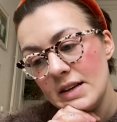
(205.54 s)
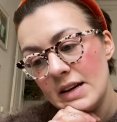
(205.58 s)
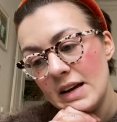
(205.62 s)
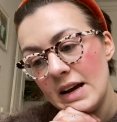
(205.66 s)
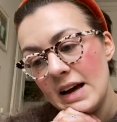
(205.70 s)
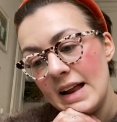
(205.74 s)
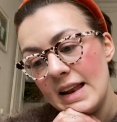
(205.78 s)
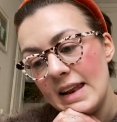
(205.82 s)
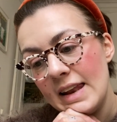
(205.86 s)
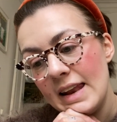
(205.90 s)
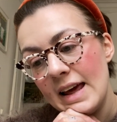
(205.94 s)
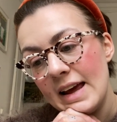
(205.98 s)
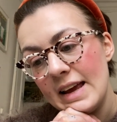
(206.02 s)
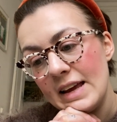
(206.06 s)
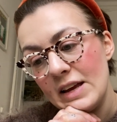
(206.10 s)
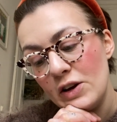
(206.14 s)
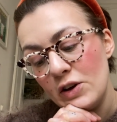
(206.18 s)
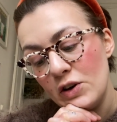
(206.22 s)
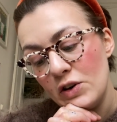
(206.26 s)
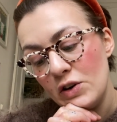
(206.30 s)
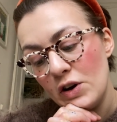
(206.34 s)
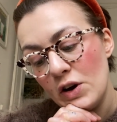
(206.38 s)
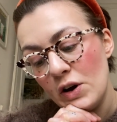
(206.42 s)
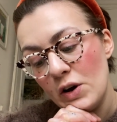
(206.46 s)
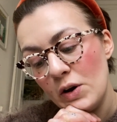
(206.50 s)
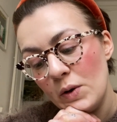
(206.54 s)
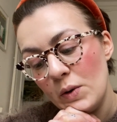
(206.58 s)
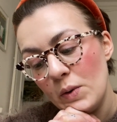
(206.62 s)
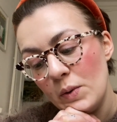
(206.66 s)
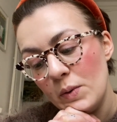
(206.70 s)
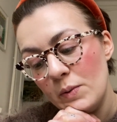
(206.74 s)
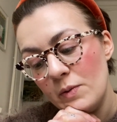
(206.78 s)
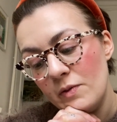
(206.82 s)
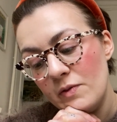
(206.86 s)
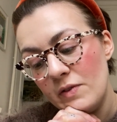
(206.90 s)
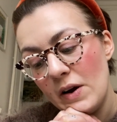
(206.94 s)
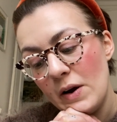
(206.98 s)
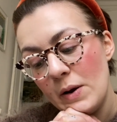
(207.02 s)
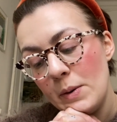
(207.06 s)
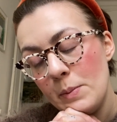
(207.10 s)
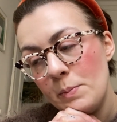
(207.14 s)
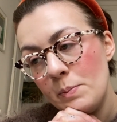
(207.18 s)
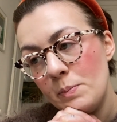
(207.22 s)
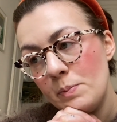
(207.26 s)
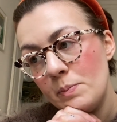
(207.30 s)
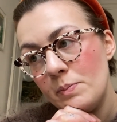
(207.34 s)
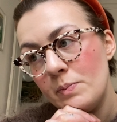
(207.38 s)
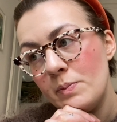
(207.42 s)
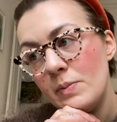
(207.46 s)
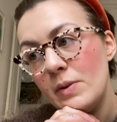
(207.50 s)
and letting you know very
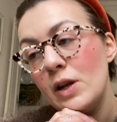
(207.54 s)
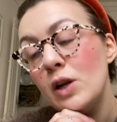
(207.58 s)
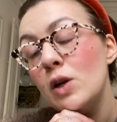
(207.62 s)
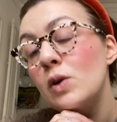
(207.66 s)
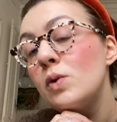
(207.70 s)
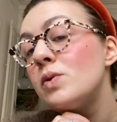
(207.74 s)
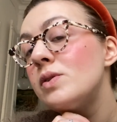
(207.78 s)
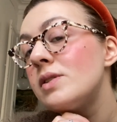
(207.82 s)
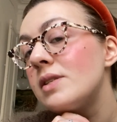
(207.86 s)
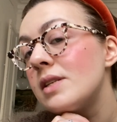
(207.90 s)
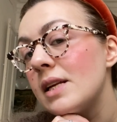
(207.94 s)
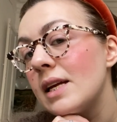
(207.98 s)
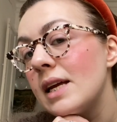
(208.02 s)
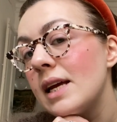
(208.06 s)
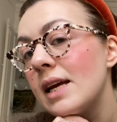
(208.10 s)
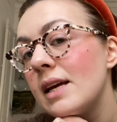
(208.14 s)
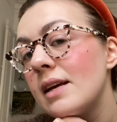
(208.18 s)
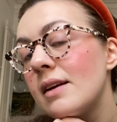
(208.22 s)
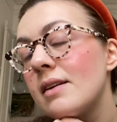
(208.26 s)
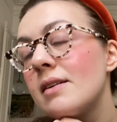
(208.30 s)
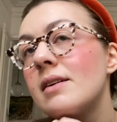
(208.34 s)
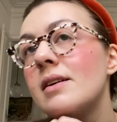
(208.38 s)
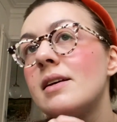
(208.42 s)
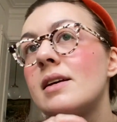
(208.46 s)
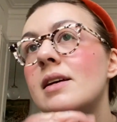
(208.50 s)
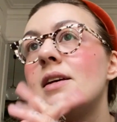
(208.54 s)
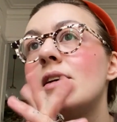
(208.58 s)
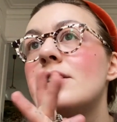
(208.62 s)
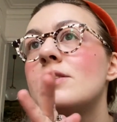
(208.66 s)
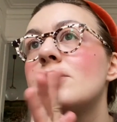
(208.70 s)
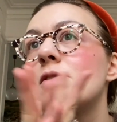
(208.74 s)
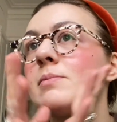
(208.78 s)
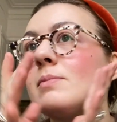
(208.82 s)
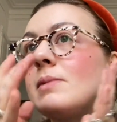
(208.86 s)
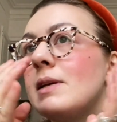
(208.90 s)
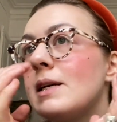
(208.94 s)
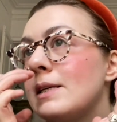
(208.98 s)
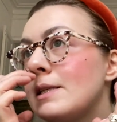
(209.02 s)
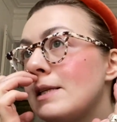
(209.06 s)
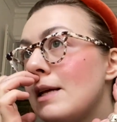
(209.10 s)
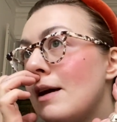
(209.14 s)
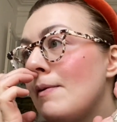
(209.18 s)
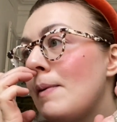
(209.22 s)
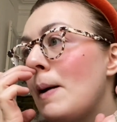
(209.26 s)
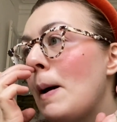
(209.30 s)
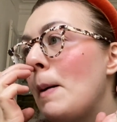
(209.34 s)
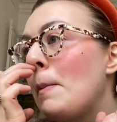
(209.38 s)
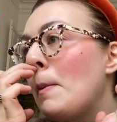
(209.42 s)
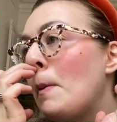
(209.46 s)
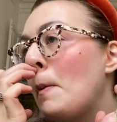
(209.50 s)
loosely some things that have
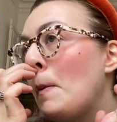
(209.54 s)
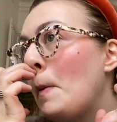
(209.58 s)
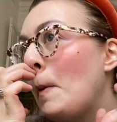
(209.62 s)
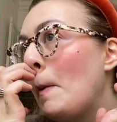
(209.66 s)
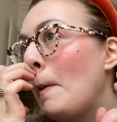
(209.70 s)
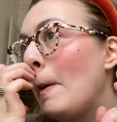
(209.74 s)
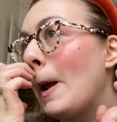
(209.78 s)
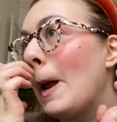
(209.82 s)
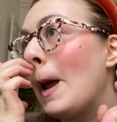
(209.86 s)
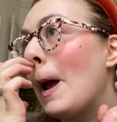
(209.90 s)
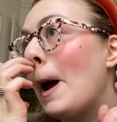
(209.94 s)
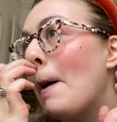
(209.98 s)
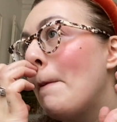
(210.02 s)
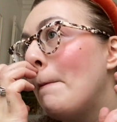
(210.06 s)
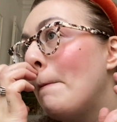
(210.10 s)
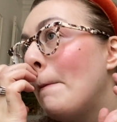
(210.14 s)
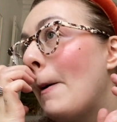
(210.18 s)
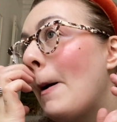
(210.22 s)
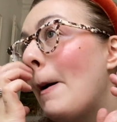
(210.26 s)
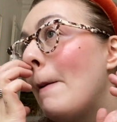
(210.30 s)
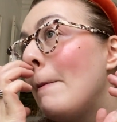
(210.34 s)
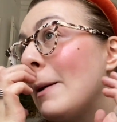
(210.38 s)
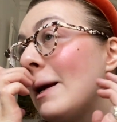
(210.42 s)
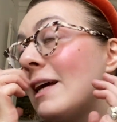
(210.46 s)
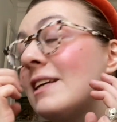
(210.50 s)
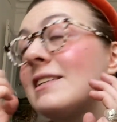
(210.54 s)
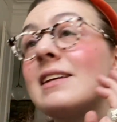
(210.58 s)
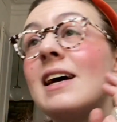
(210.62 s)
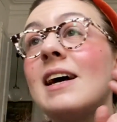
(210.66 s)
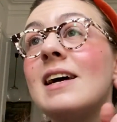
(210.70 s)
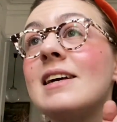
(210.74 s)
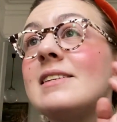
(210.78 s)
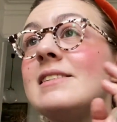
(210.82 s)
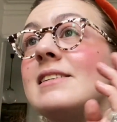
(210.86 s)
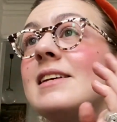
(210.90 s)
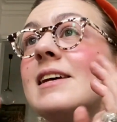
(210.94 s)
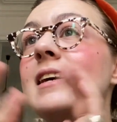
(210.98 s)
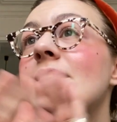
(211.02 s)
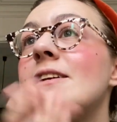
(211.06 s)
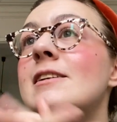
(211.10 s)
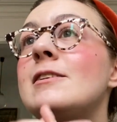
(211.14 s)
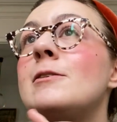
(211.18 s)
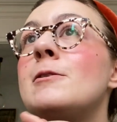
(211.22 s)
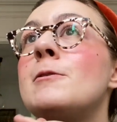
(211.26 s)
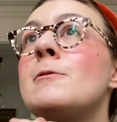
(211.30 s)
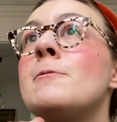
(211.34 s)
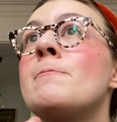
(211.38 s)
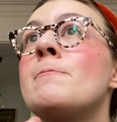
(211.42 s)
happened for me. I'm excited.